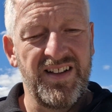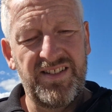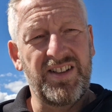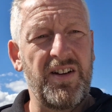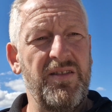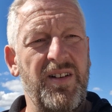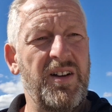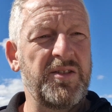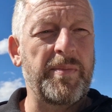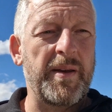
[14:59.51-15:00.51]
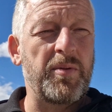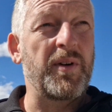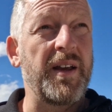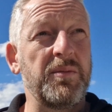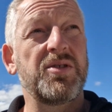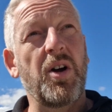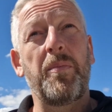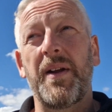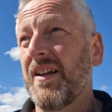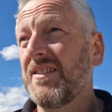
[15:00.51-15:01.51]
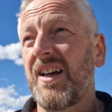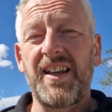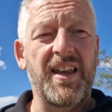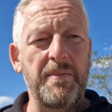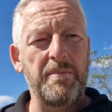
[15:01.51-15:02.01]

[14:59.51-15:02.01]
So loads of people keep stopping and taking